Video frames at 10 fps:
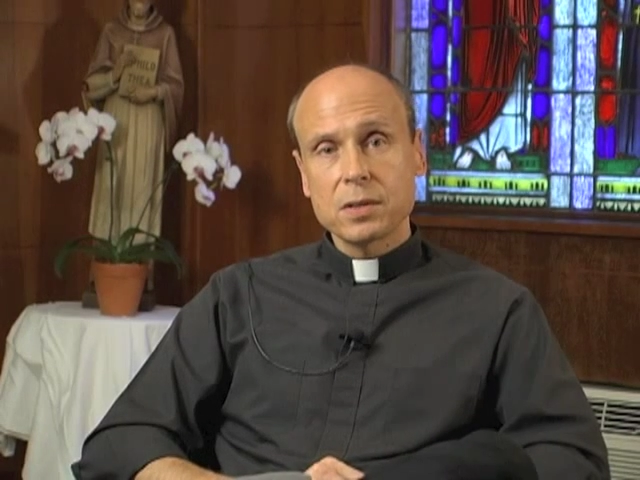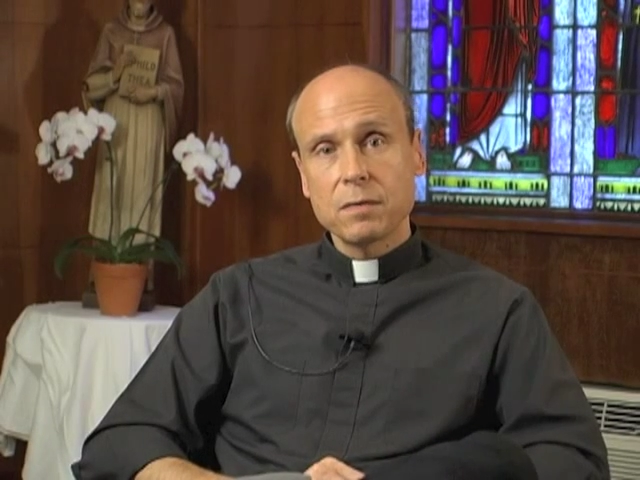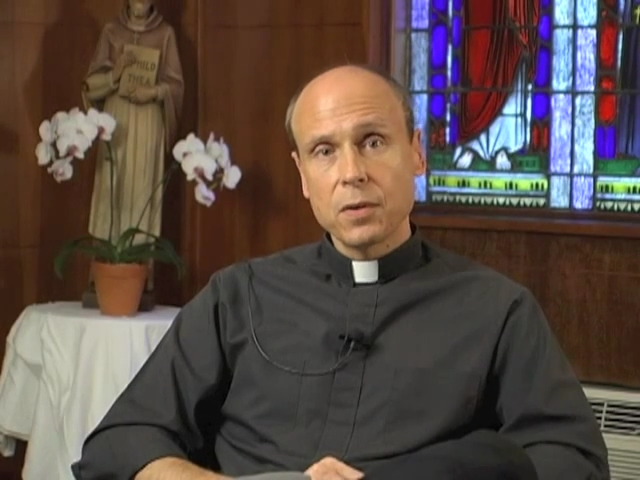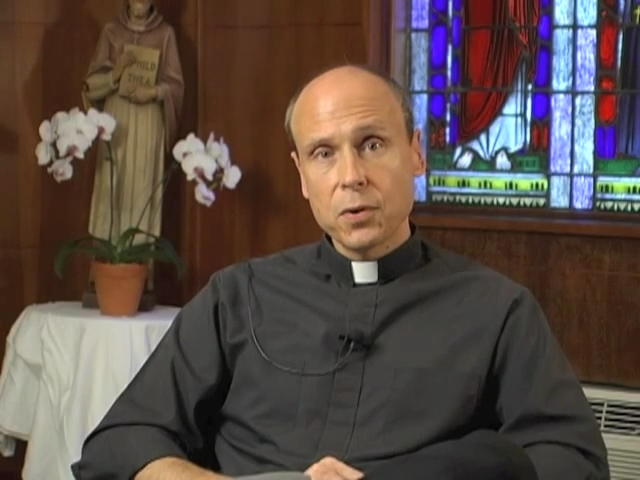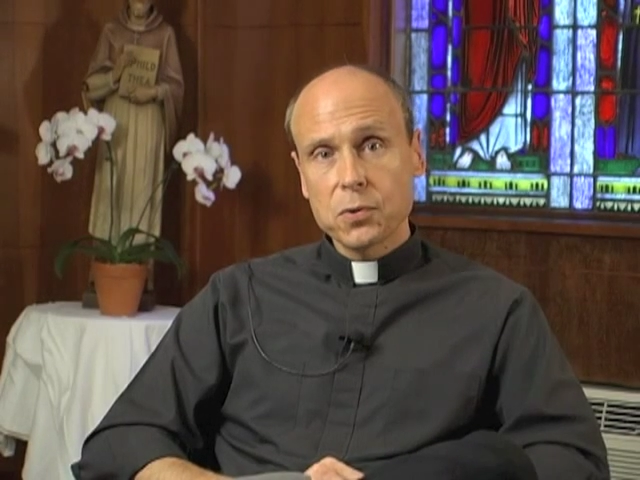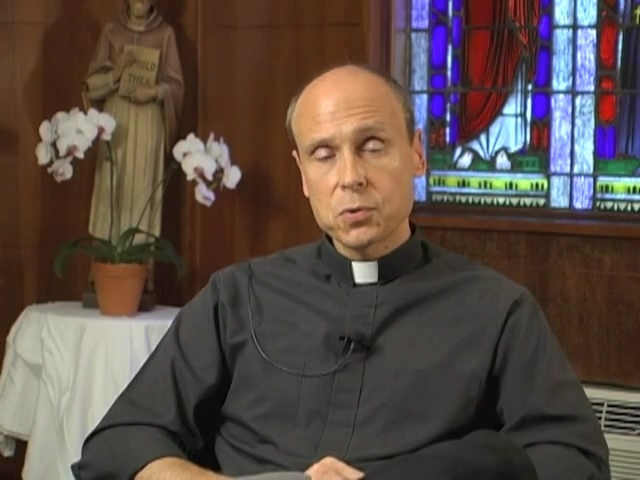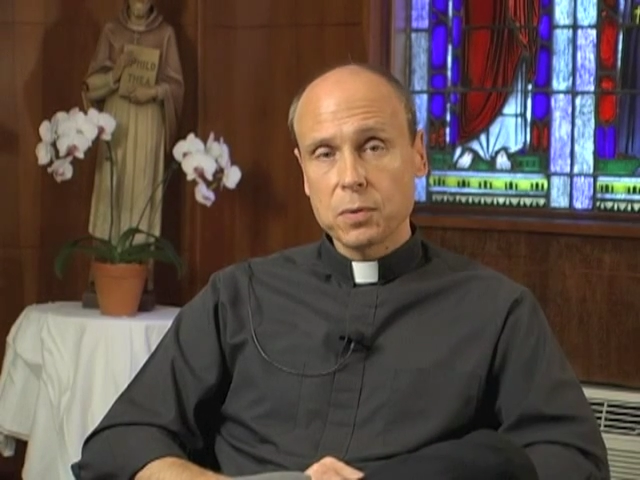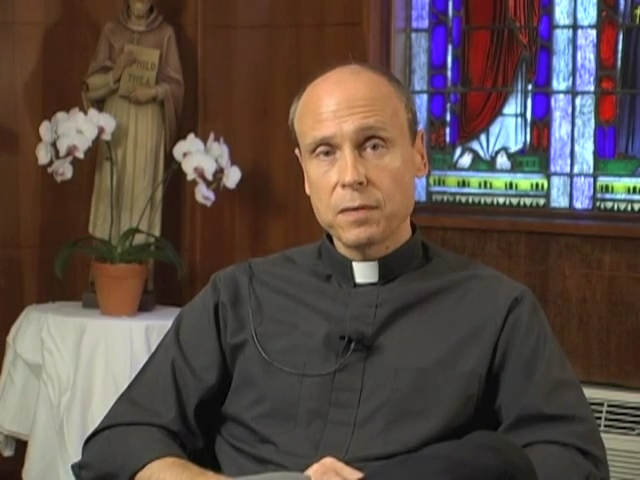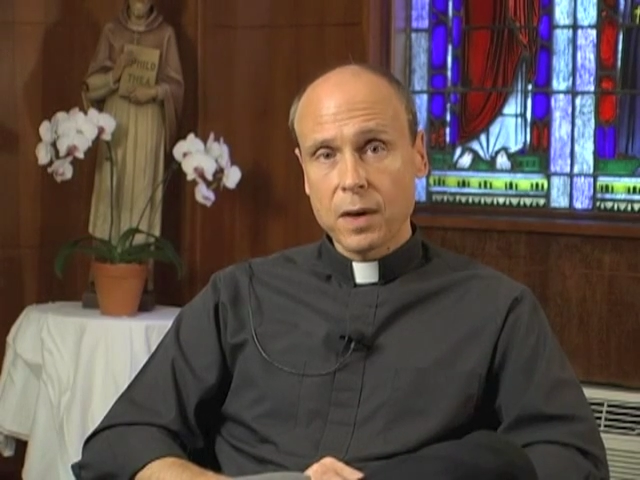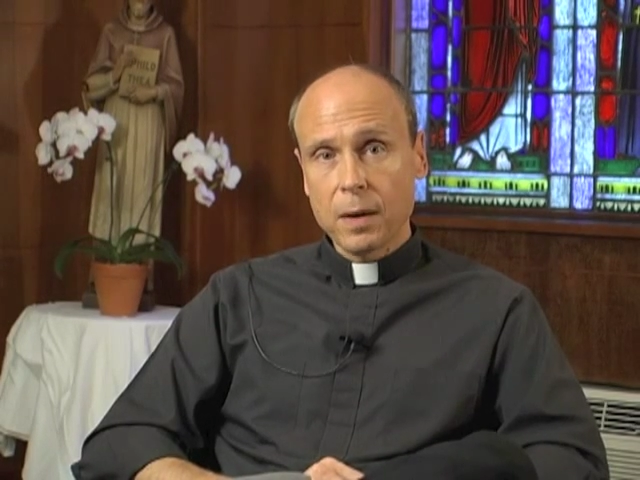of those who
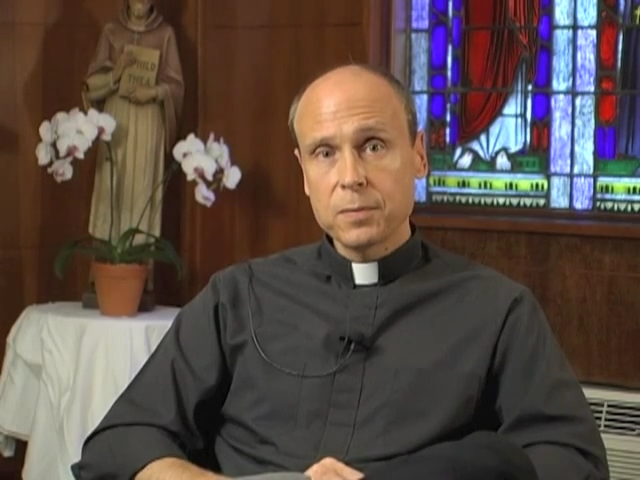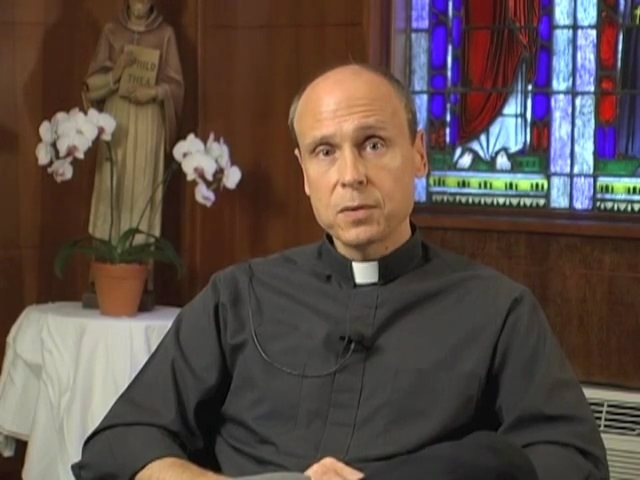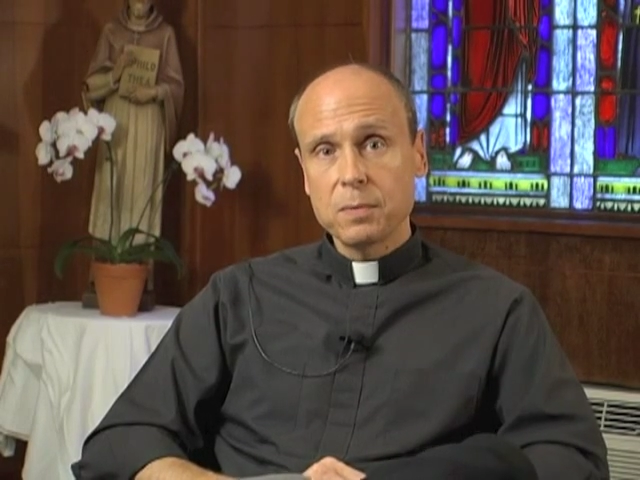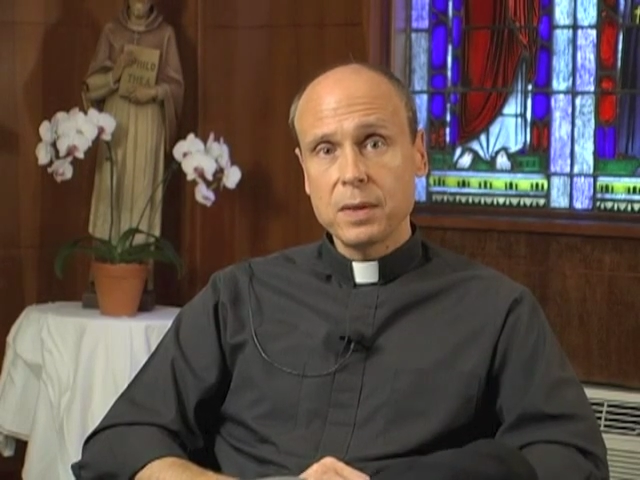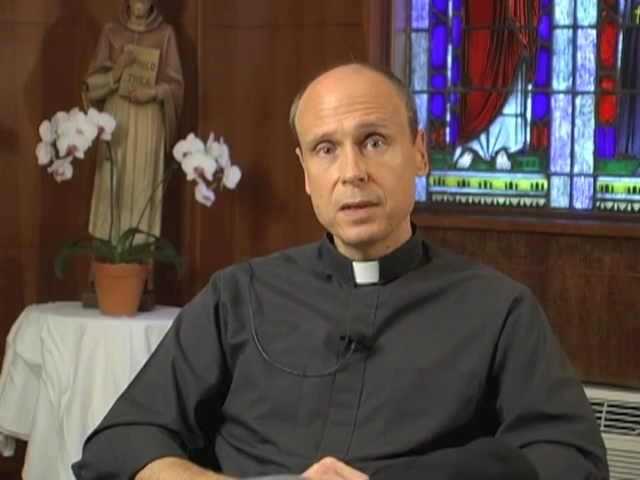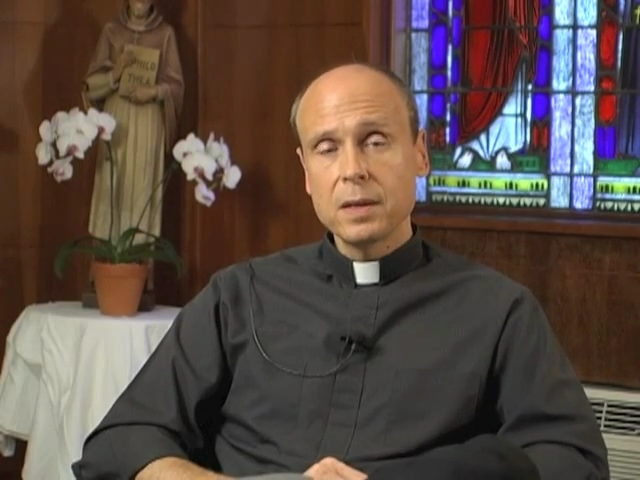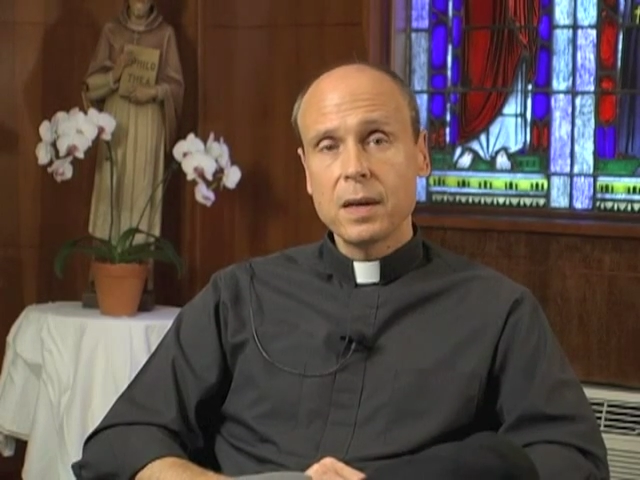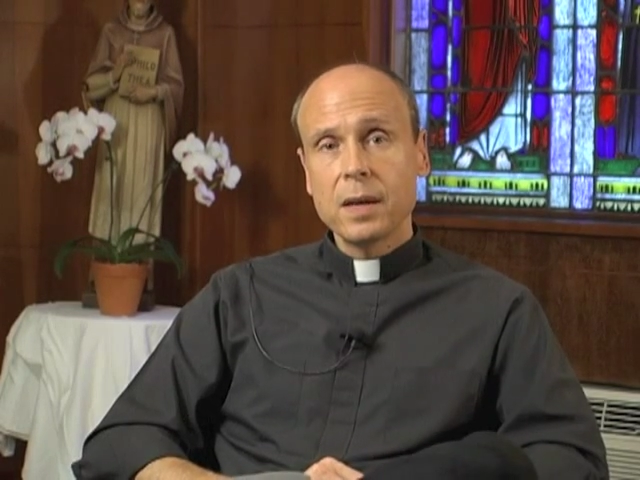have come to me